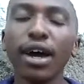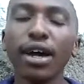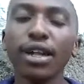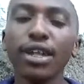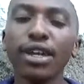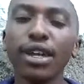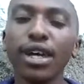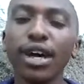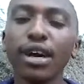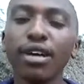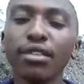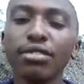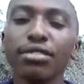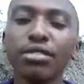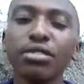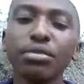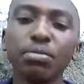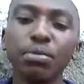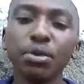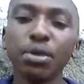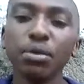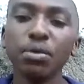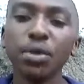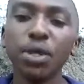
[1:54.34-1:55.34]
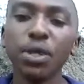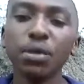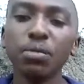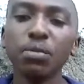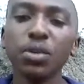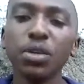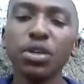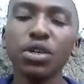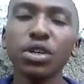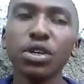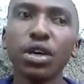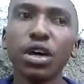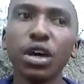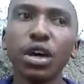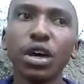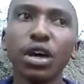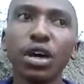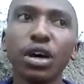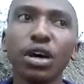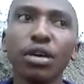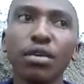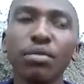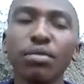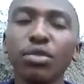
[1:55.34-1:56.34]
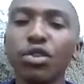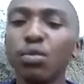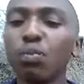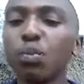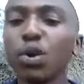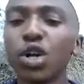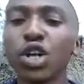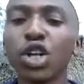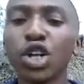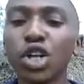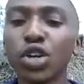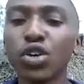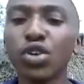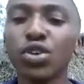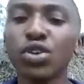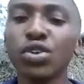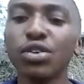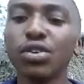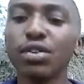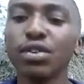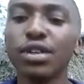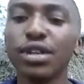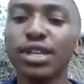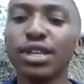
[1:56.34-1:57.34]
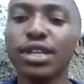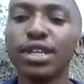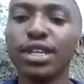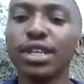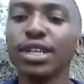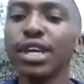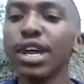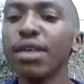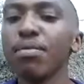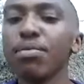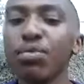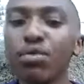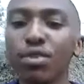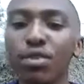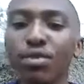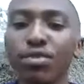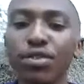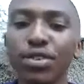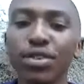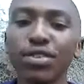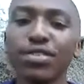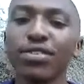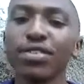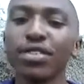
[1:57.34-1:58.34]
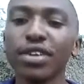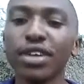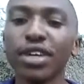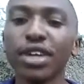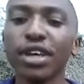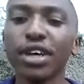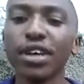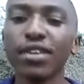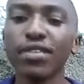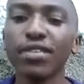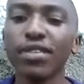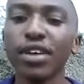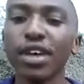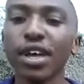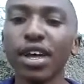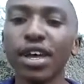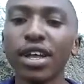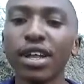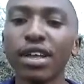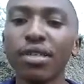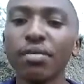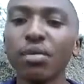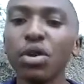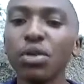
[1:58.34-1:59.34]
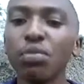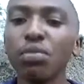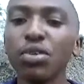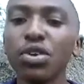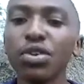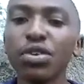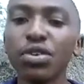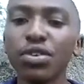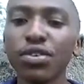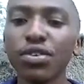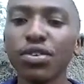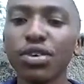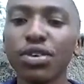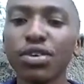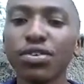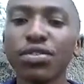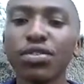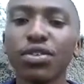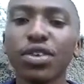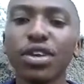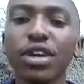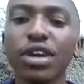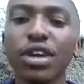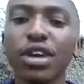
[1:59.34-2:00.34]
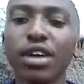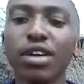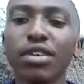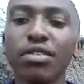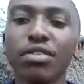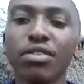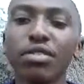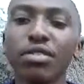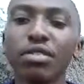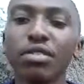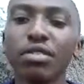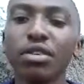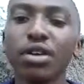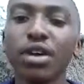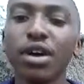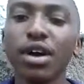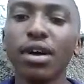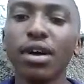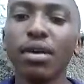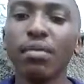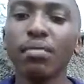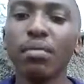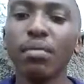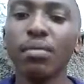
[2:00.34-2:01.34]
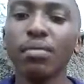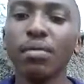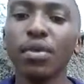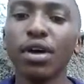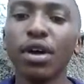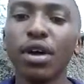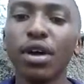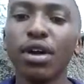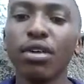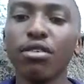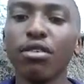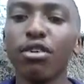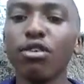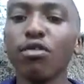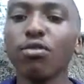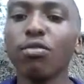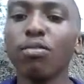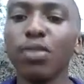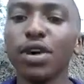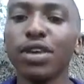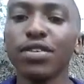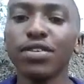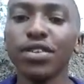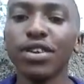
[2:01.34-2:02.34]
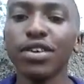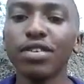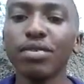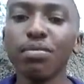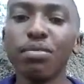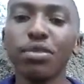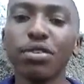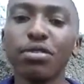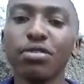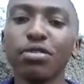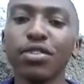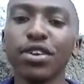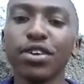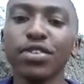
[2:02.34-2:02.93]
they have to be maybe depending on the types of those sneakers. They may be the sneakers of basketball, for